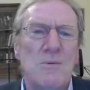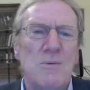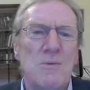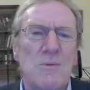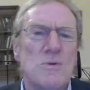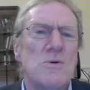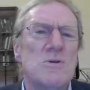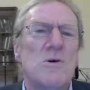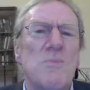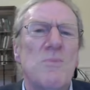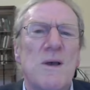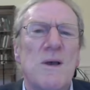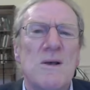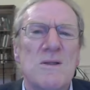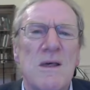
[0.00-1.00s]
but it was
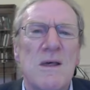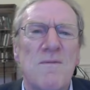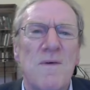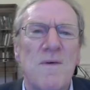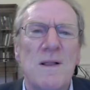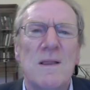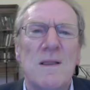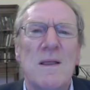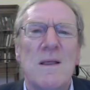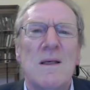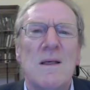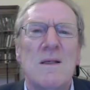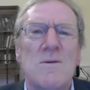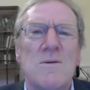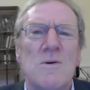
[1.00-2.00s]
also because they felt
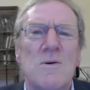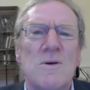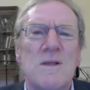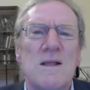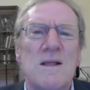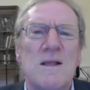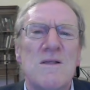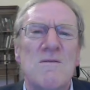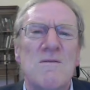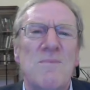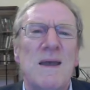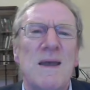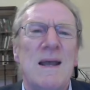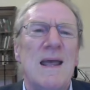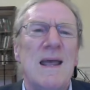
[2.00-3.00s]
a strong sense
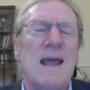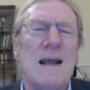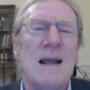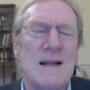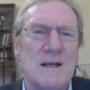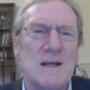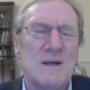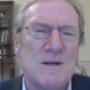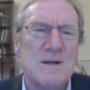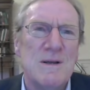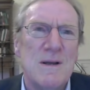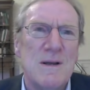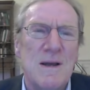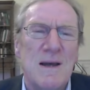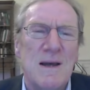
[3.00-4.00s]
of being
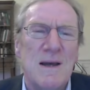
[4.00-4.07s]
English.